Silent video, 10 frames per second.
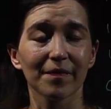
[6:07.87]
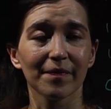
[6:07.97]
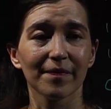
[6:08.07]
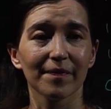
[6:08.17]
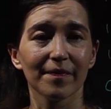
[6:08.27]

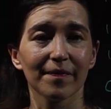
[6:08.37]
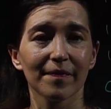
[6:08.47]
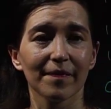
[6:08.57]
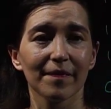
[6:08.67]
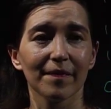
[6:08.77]

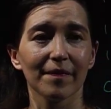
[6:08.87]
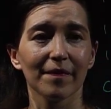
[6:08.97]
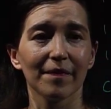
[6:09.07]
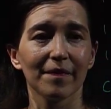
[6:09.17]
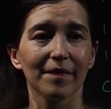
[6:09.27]

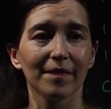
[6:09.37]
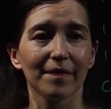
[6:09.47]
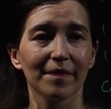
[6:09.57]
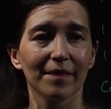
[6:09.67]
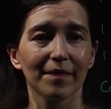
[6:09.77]

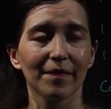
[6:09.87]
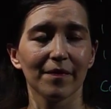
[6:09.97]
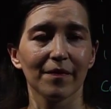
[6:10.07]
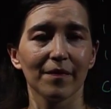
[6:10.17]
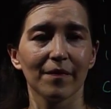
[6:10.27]

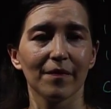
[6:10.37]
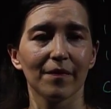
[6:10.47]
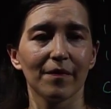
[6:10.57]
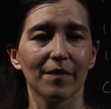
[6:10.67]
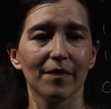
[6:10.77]

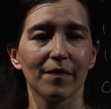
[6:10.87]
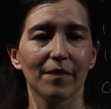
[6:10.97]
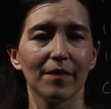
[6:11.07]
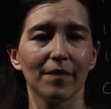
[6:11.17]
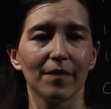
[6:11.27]

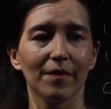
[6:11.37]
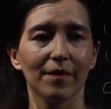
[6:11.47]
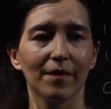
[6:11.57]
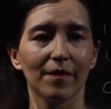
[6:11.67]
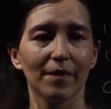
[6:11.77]

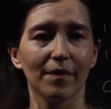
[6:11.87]
Nobody speaks.